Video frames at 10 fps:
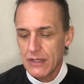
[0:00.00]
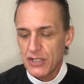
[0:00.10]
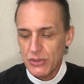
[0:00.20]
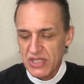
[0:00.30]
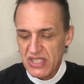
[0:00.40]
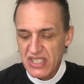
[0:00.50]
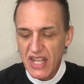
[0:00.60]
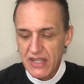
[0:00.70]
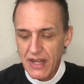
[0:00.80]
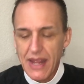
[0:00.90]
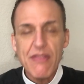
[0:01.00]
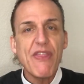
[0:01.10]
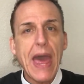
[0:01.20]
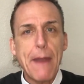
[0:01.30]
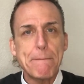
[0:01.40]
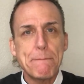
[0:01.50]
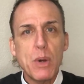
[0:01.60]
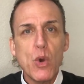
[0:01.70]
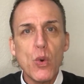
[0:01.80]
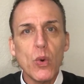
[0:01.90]
to sit in that
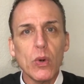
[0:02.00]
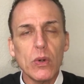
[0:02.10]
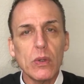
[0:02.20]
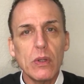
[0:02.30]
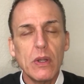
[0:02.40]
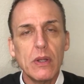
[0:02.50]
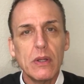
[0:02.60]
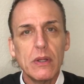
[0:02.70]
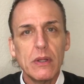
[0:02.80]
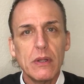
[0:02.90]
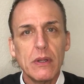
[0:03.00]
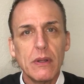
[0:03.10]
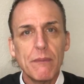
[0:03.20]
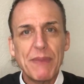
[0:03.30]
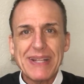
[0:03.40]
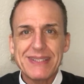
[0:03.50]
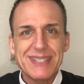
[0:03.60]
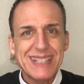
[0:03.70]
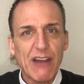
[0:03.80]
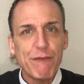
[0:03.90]
pool, that
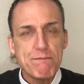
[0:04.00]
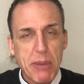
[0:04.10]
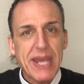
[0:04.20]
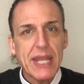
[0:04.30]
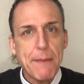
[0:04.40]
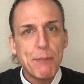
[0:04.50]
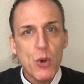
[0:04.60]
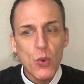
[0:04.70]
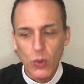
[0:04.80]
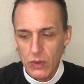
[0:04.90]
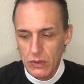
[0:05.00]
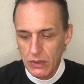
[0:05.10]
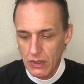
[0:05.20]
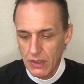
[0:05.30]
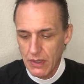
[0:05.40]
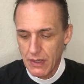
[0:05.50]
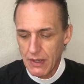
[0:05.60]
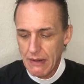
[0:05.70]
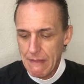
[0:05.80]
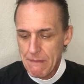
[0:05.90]
self pity pool,
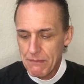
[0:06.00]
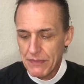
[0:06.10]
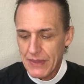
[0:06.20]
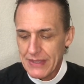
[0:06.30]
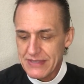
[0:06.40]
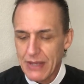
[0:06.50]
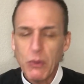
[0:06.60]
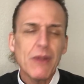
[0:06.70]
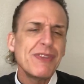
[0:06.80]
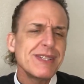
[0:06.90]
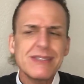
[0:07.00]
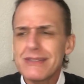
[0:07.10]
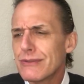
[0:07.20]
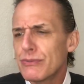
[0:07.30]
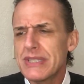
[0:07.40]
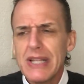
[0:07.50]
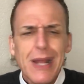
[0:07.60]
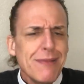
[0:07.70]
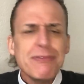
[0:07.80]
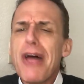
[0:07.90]
and say, well, this is the reason.
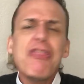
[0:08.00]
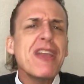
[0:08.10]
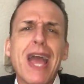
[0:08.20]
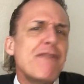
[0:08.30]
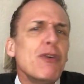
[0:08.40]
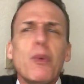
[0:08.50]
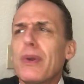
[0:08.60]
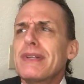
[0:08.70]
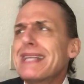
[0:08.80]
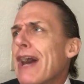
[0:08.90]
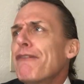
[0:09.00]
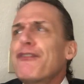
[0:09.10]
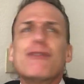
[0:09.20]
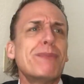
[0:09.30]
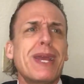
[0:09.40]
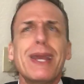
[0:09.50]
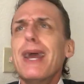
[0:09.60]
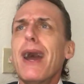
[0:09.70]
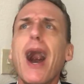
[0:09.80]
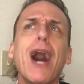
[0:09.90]
Nothing ever works out for
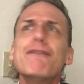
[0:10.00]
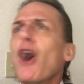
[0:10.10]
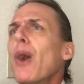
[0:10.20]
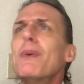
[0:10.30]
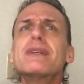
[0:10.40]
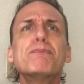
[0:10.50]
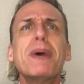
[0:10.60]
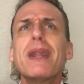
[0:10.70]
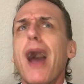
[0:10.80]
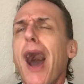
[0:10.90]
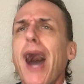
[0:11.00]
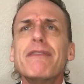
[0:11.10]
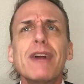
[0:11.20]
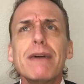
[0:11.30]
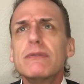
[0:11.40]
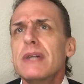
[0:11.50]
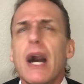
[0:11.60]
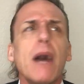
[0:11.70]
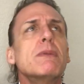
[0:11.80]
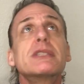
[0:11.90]
me. I've always been, I, I,
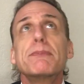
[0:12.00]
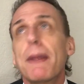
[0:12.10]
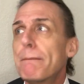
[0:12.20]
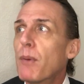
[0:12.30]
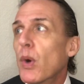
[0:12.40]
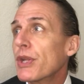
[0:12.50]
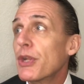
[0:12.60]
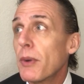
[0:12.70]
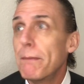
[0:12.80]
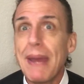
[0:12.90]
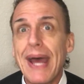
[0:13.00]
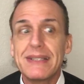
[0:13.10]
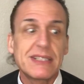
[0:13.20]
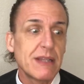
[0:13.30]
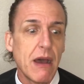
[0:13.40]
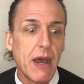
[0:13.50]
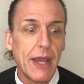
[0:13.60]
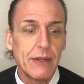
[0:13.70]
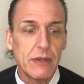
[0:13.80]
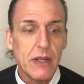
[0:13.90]
I must have been born under a bad
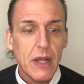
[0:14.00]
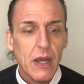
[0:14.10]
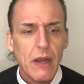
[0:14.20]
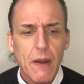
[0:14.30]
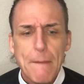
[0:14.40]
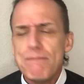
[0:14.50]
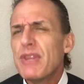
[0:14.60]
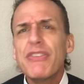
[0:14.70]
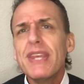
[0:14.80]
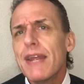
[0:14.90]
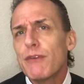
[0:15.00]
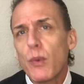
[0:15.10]
sign, or nothing ever